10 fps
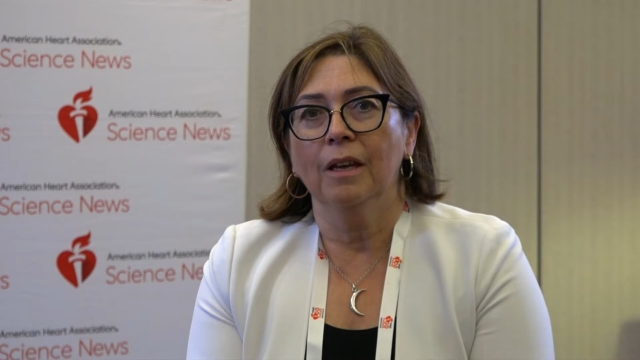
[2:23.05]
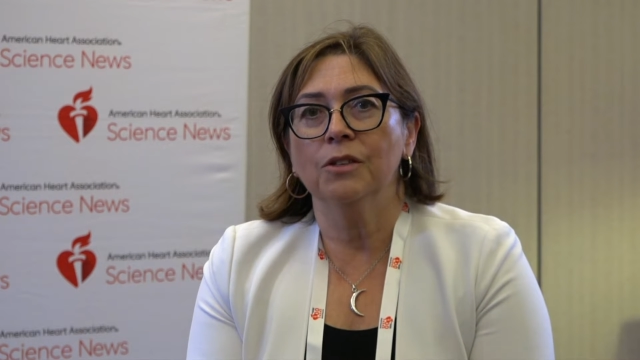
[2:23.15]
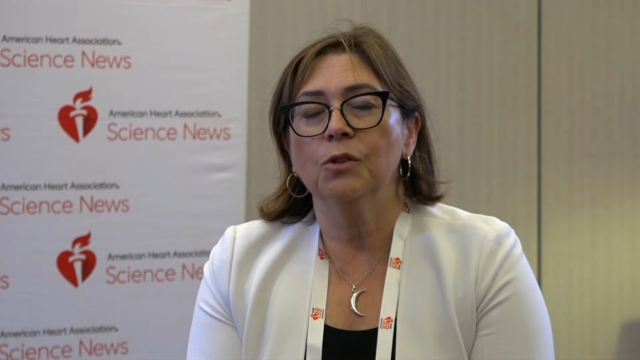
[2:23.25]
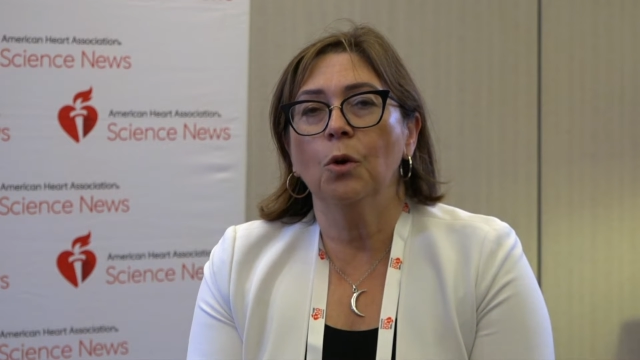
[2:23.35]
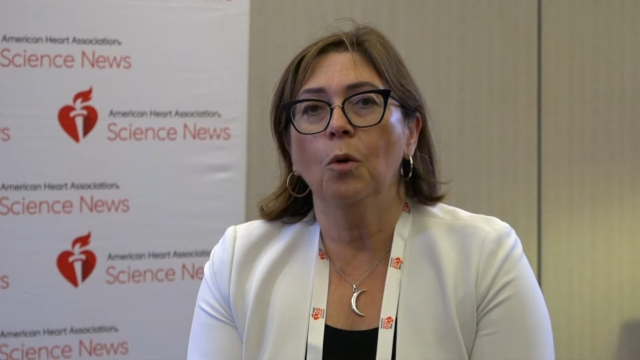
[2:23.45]

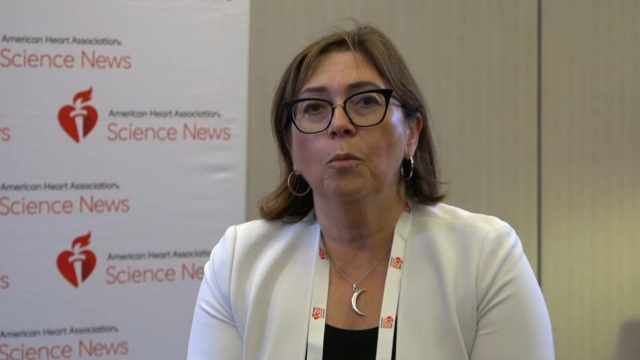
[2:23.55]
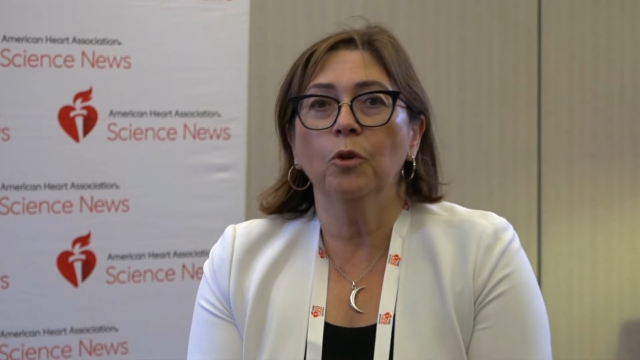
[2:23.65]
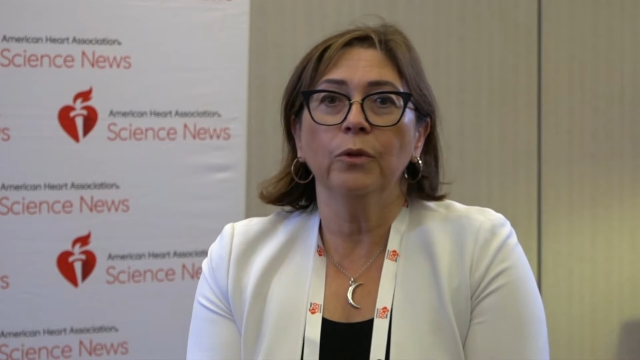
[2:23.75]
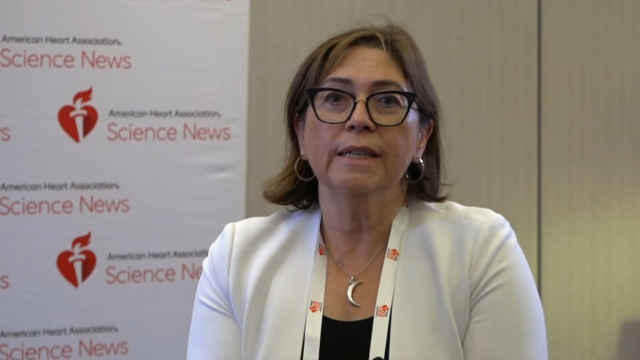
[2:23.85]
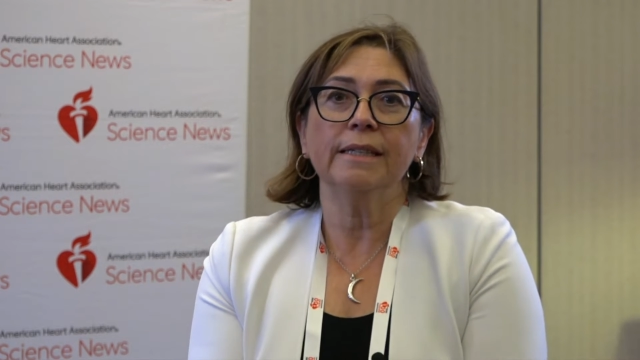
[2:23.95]
And so
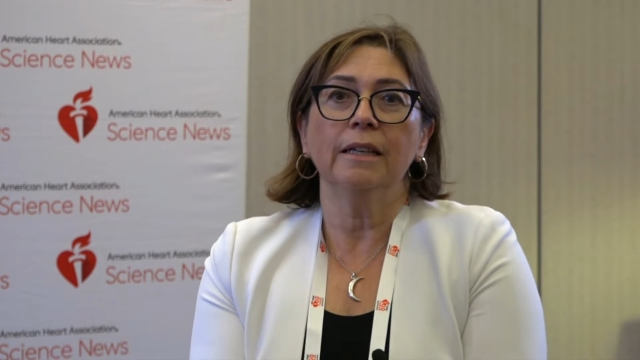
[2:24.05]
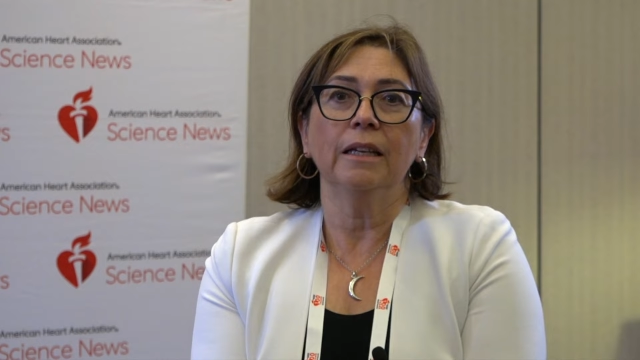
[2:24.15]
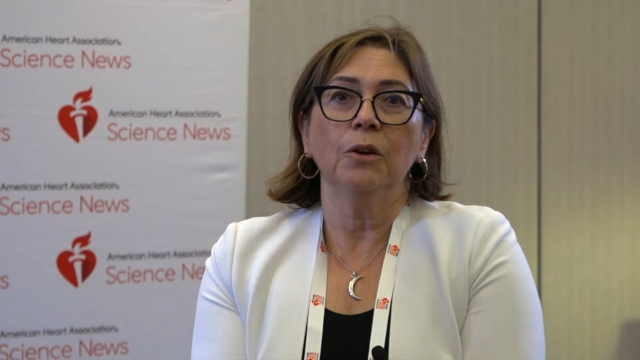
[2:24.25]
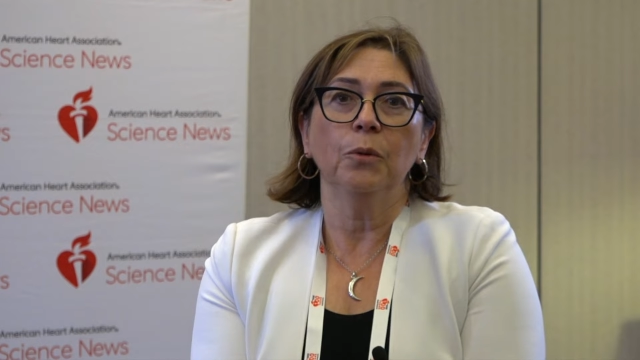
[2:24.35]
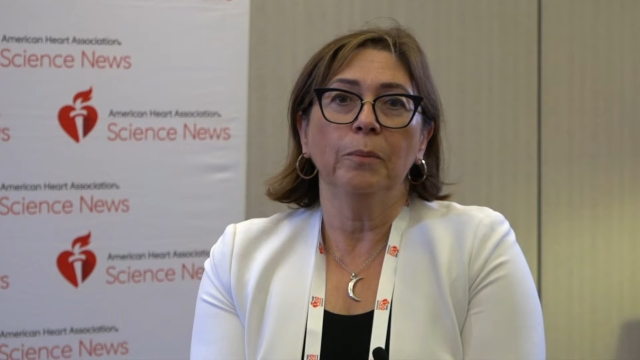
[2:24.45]
more
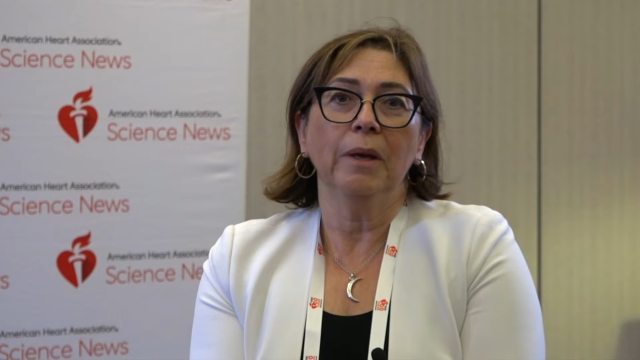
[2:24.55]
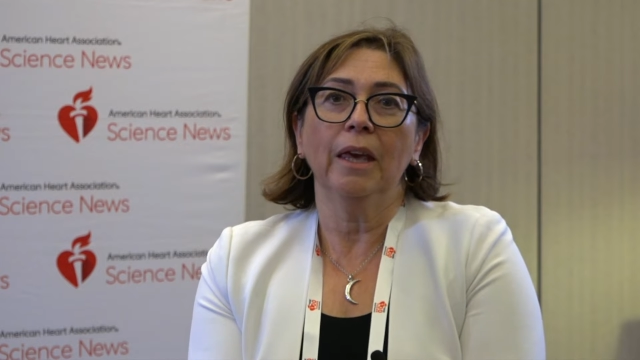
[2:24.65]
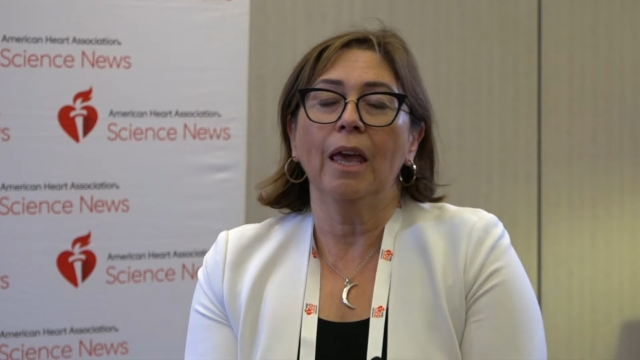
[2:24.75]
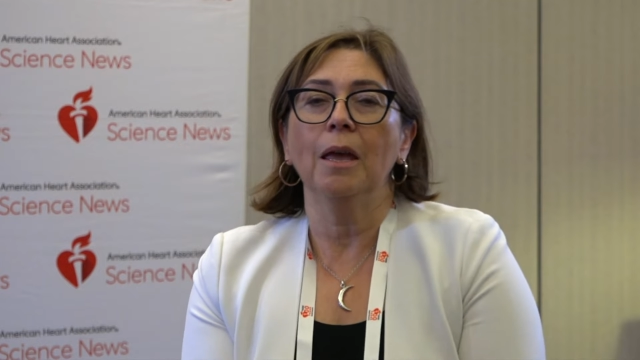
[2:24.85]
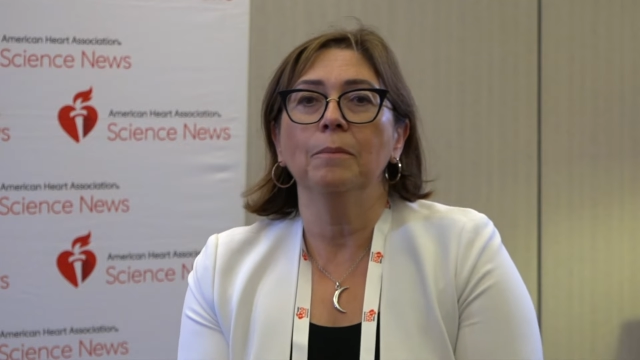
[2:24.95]
recently, we
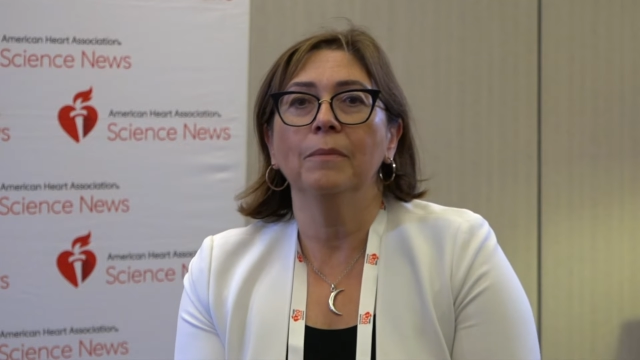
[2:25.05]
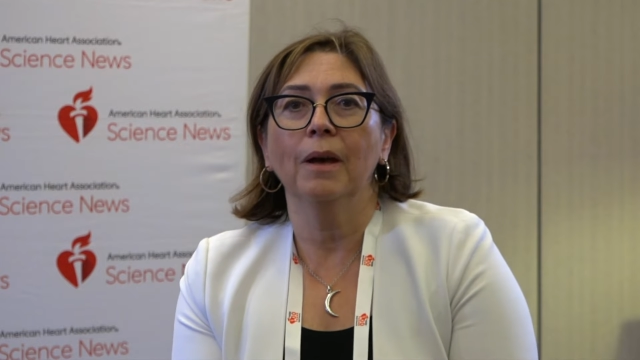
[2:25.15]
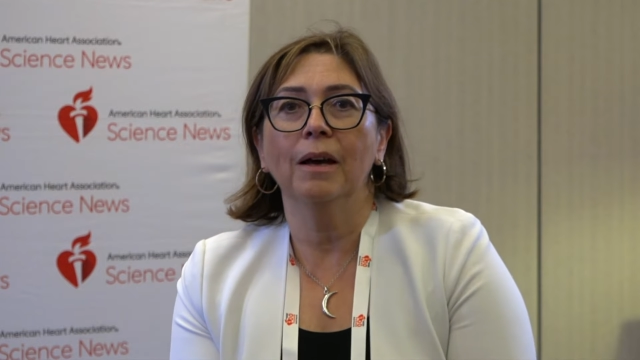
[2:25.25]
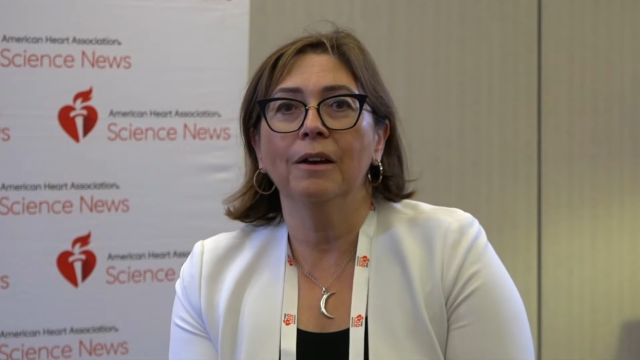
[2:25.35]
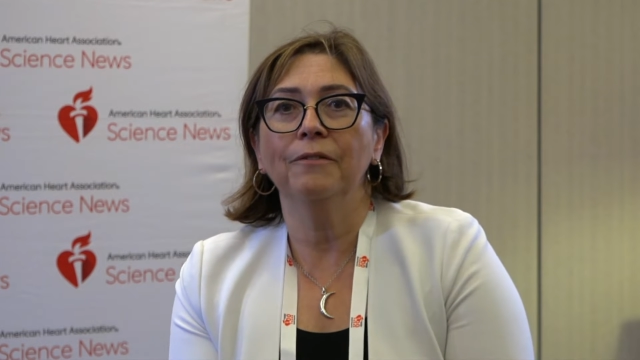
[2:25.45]
became
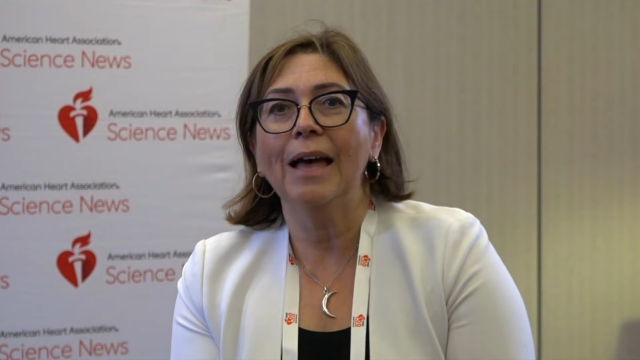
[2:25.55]
uh,